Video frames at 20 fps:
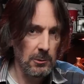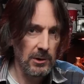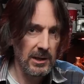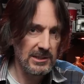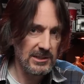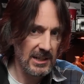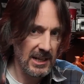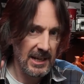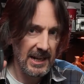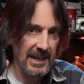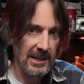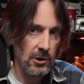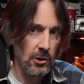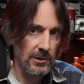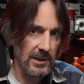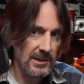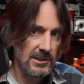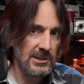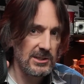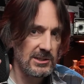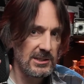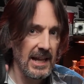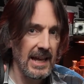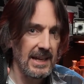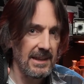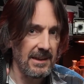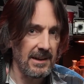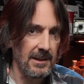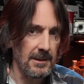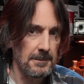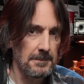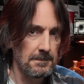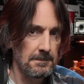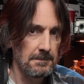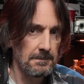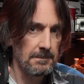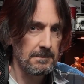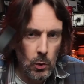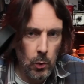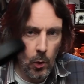You want it to click on and stay there.
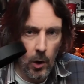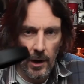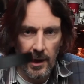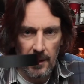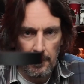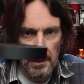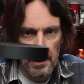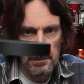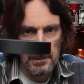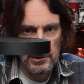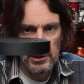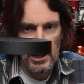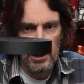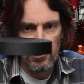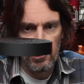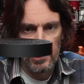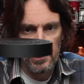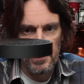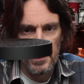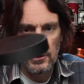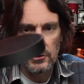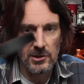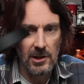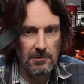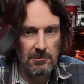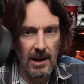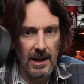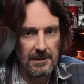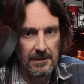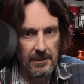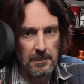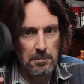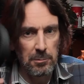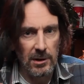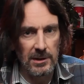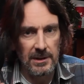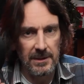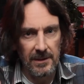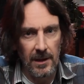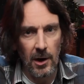Quite a bit of material in this, so rather than
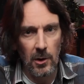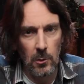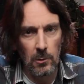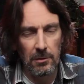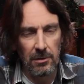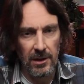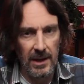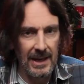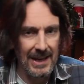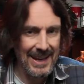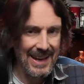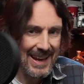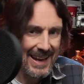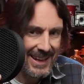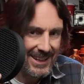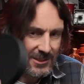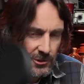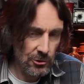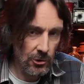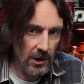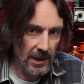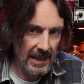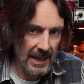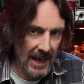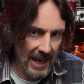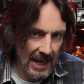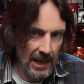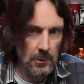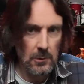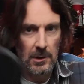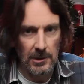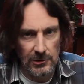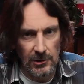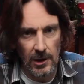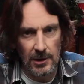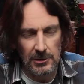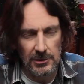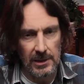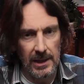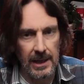printing the whole thing, trying it out,
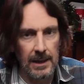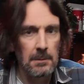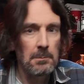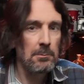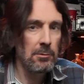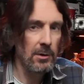adjusting,